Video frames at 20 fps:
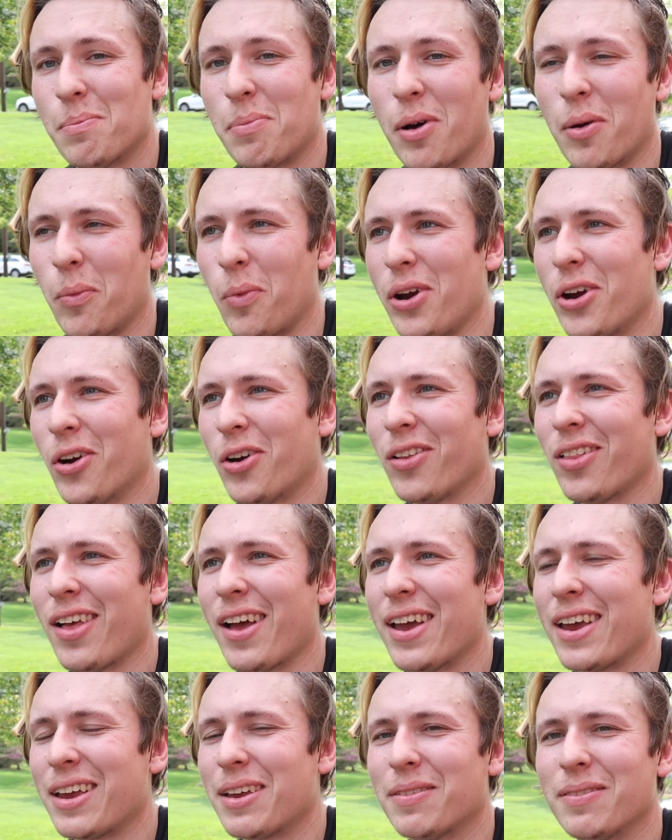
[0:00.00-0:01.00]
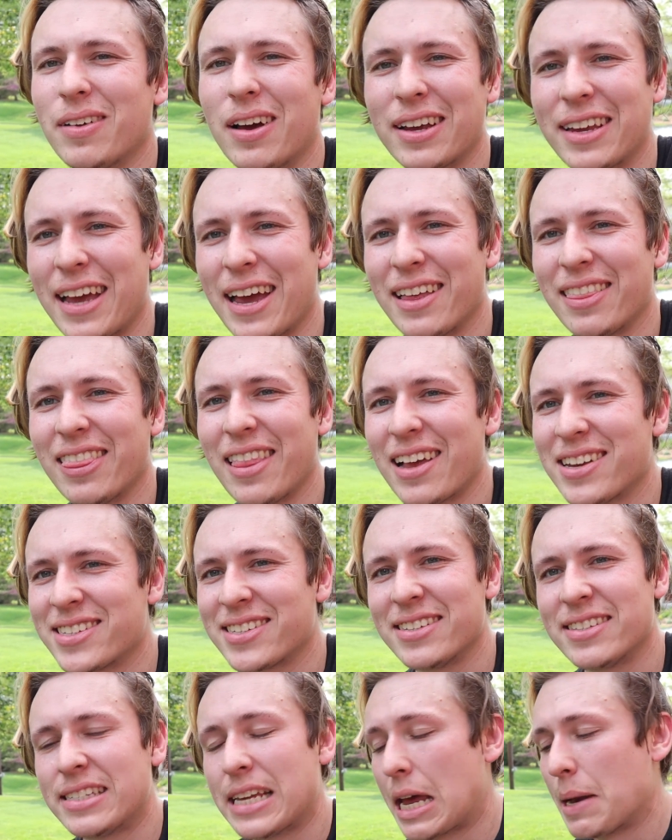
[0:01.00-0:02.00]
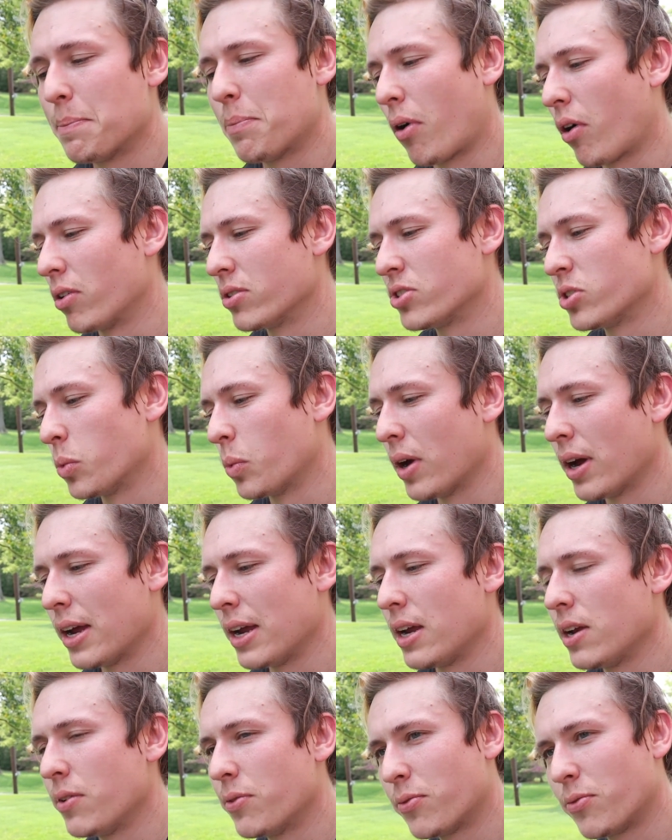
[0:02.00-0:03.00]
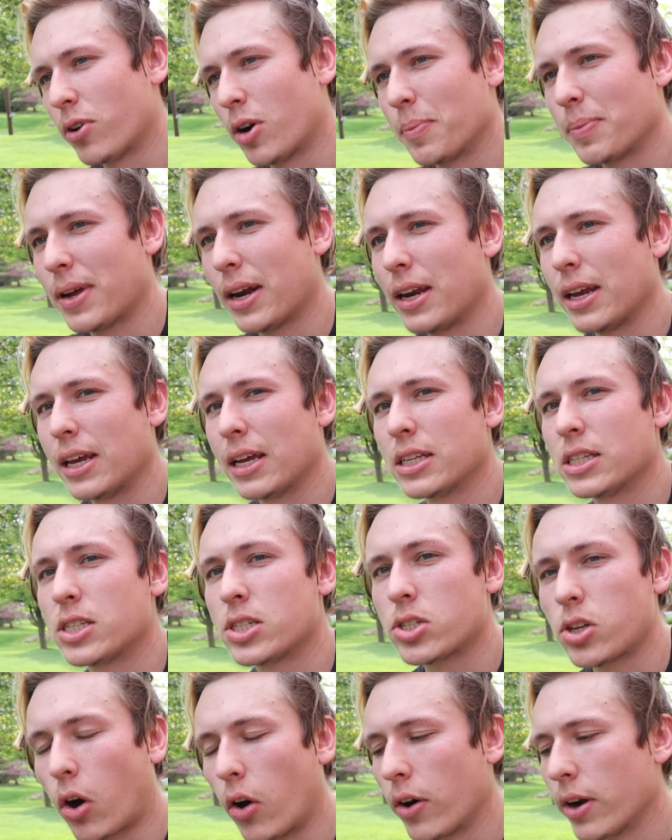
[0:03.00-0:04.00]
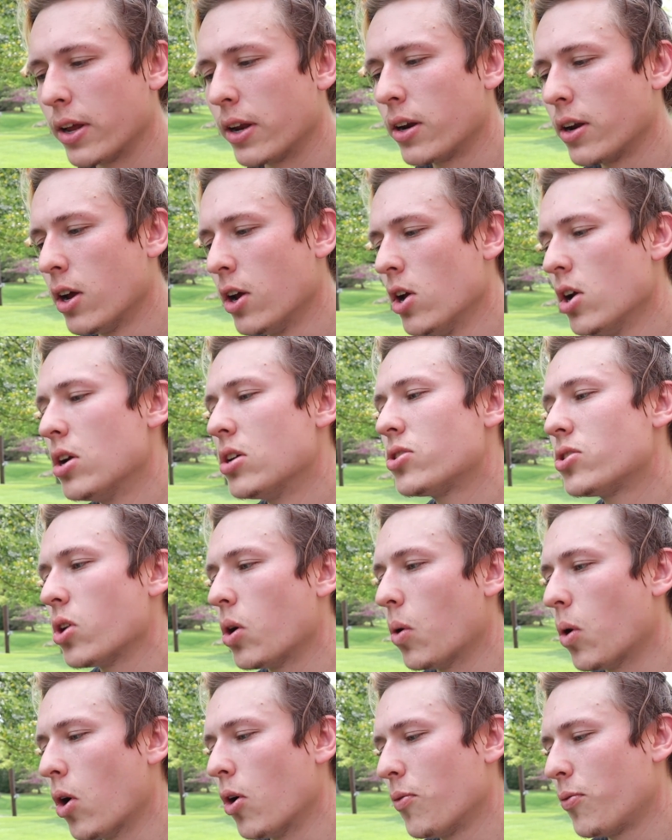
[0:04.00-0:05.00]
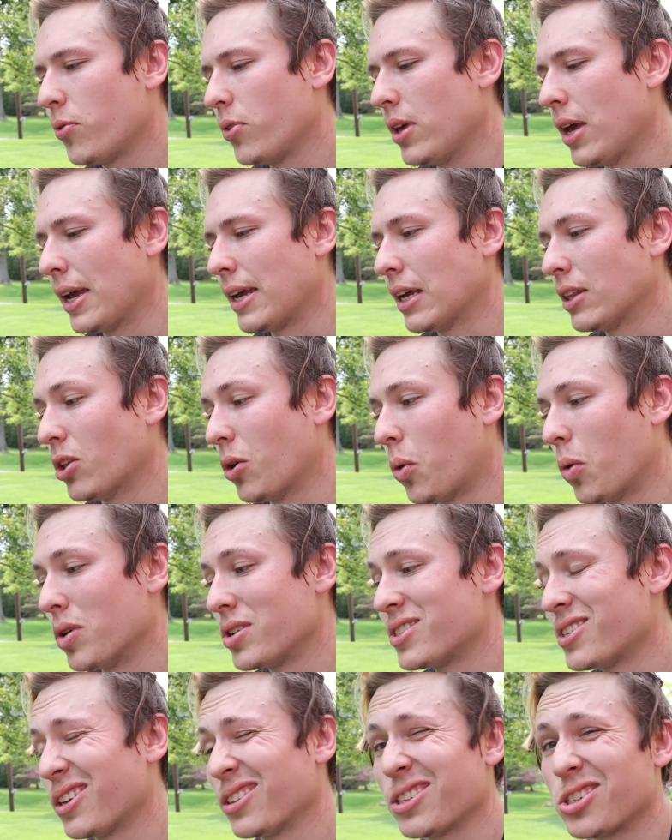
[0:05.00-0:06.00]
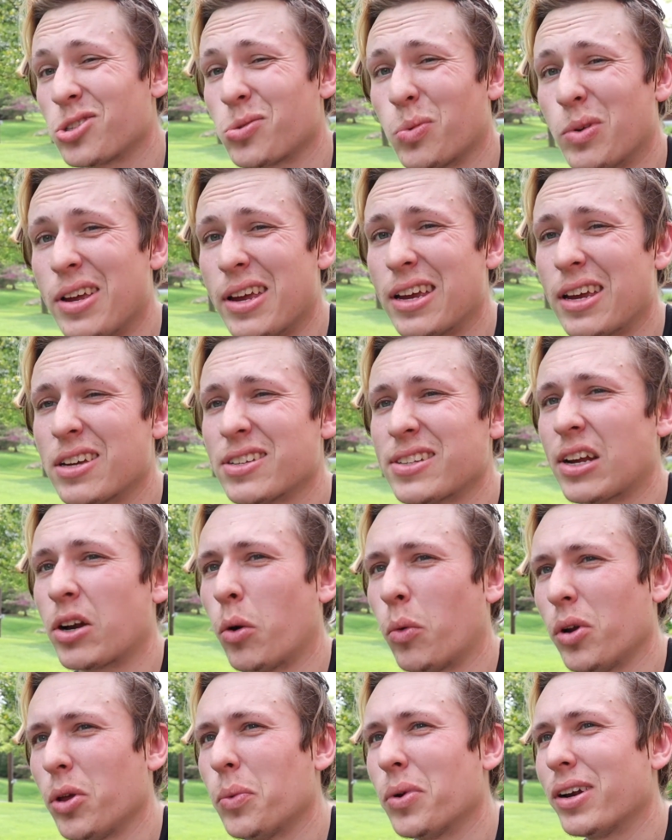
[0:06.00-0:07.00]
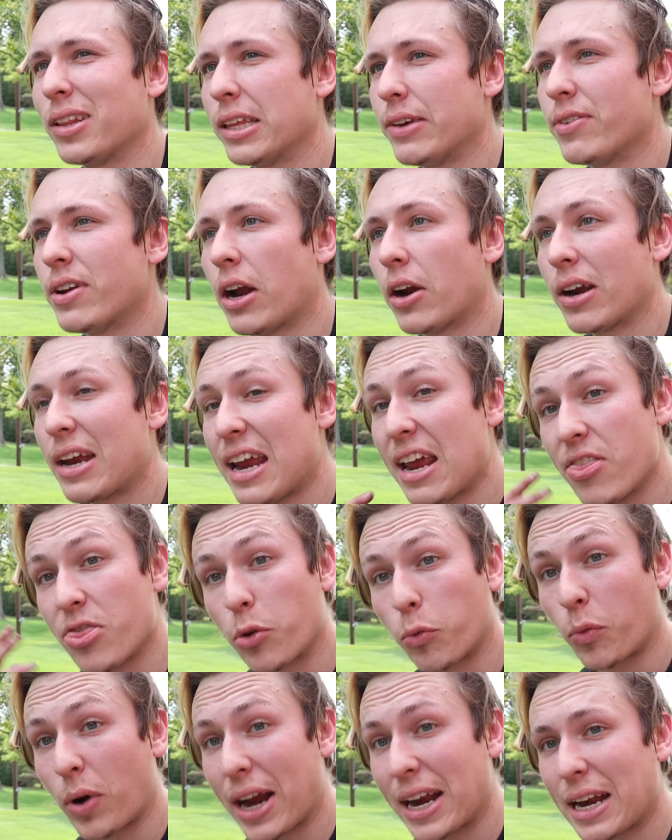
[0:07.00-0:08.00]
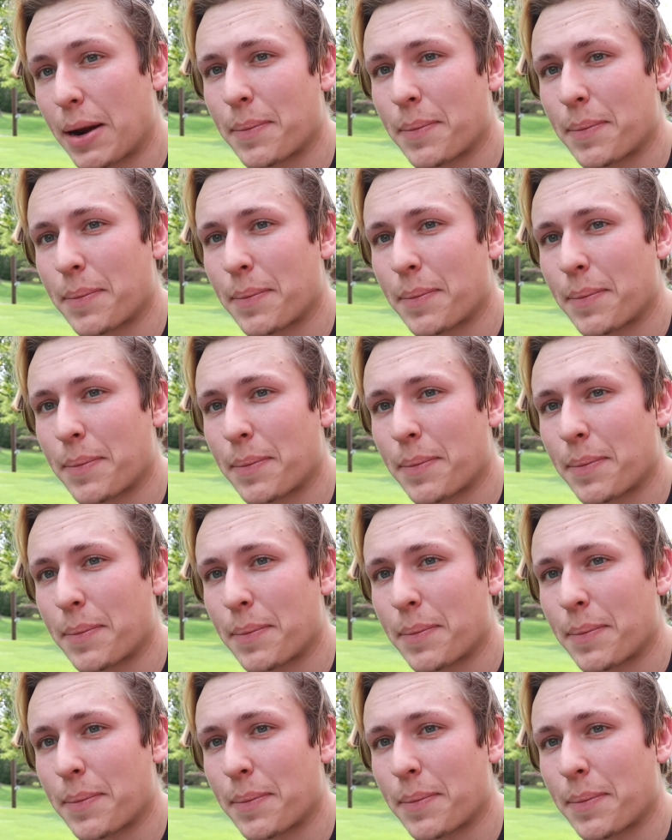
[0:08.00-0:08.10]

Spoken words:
But we are like, again, less than 10 parts away from getting it started. So hopefully I can get the hoist out this week because I don't really want to leave it out in the rain.